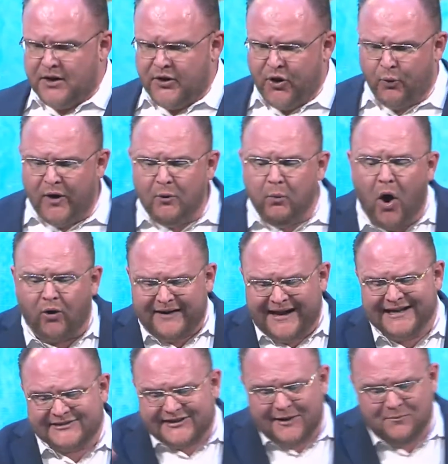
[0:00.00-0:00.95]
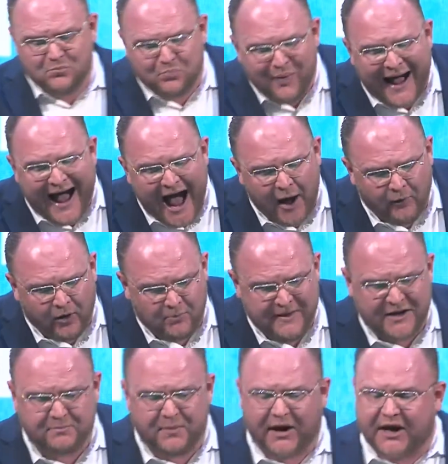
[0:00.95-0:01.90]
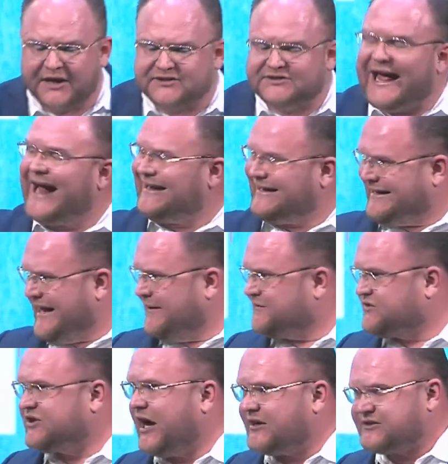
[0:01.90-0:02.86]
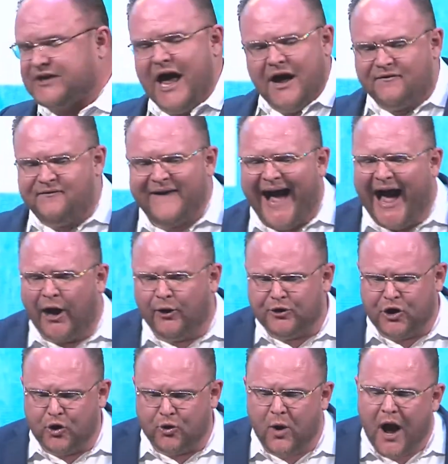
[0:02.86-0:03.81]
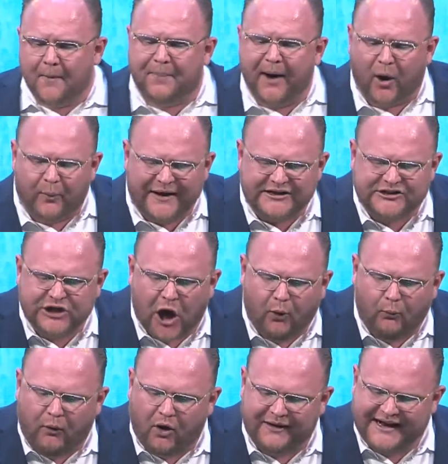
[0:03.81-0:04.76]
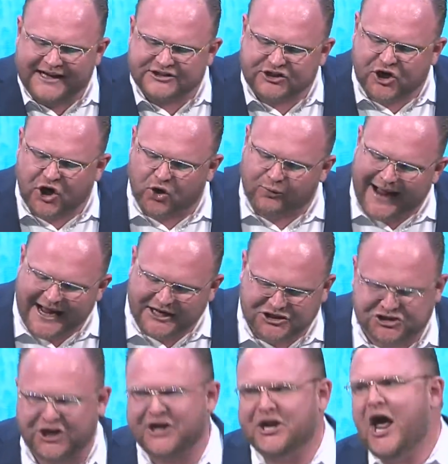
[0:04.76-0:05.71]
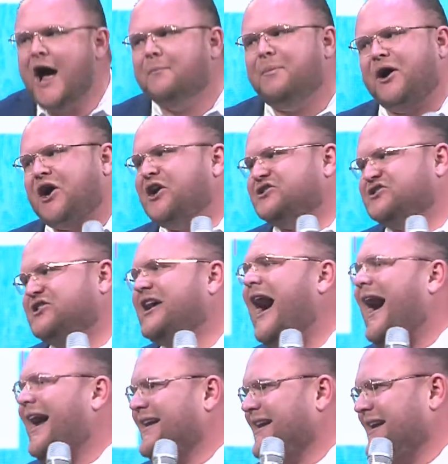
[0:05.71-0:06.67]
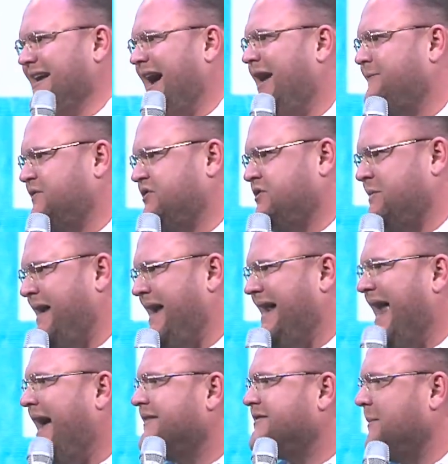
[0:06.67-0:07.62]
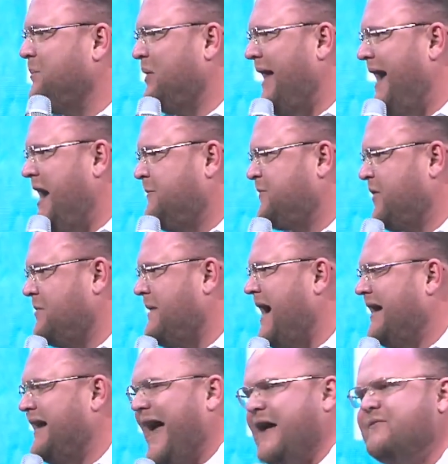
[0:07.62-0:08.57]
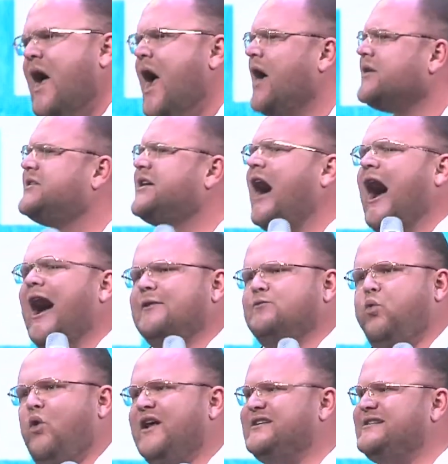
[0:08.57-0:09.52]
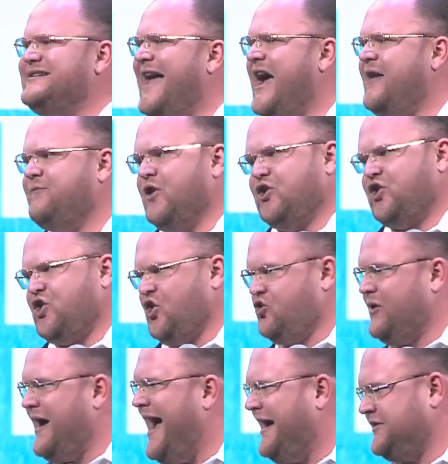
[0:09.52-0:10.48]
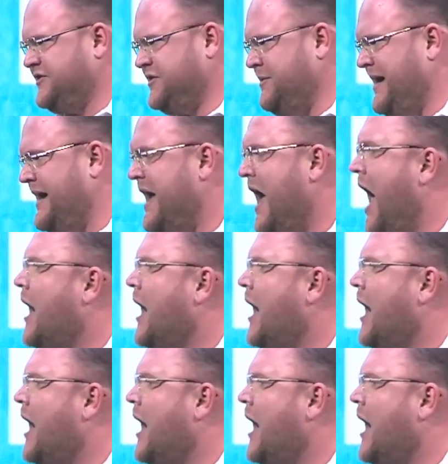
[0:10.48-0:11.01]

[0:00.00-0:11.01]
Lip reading: We want his empowerment because that gives us value, but we don't want his correction because God loves me and has a plan for my life. God would never correct me.